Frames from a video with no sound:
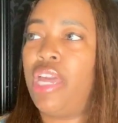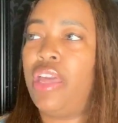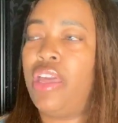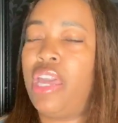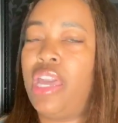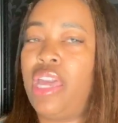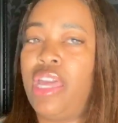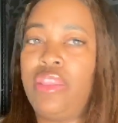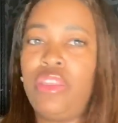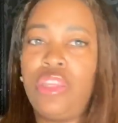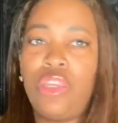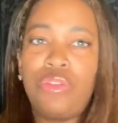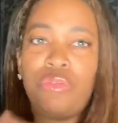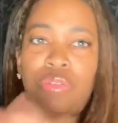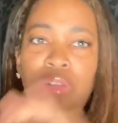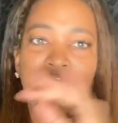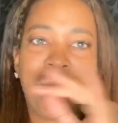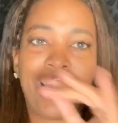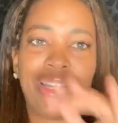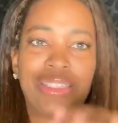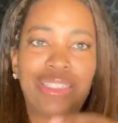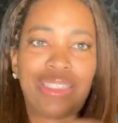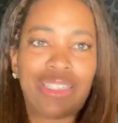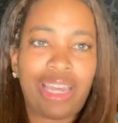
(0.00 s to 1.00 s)
in the
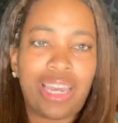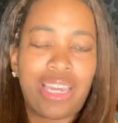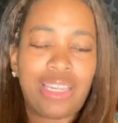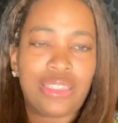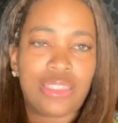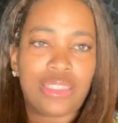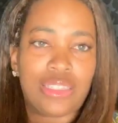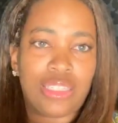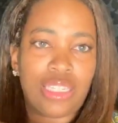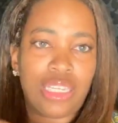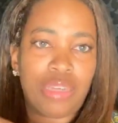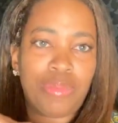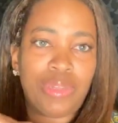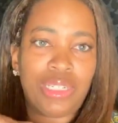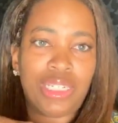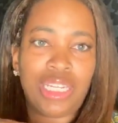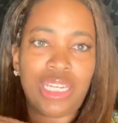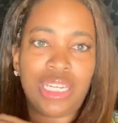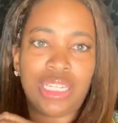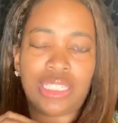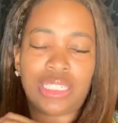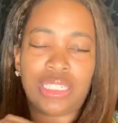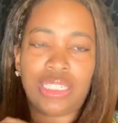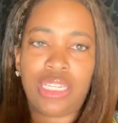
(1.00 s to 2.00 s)
United States, CBD
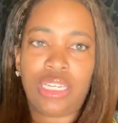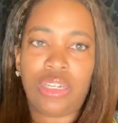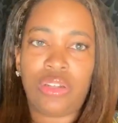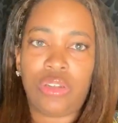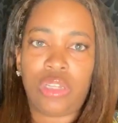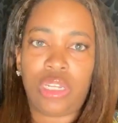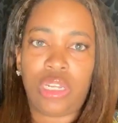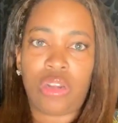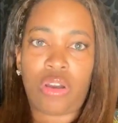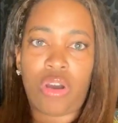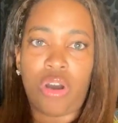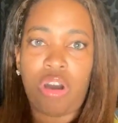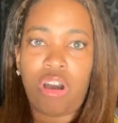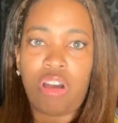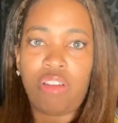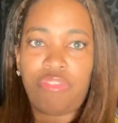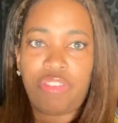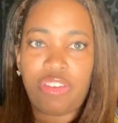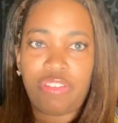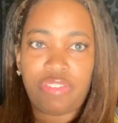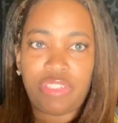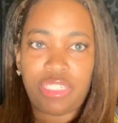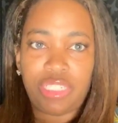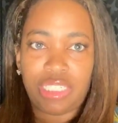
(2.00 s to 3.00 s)
is legal in all
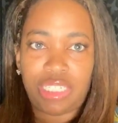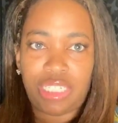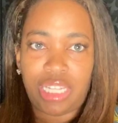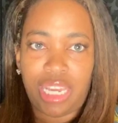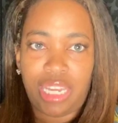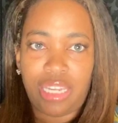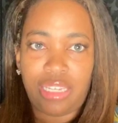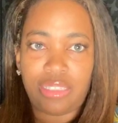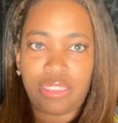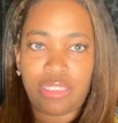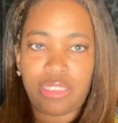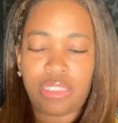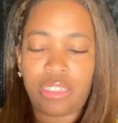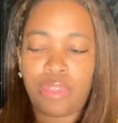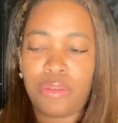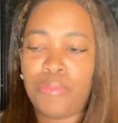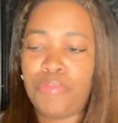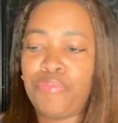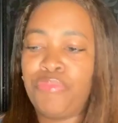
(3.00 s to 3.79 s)
50 states.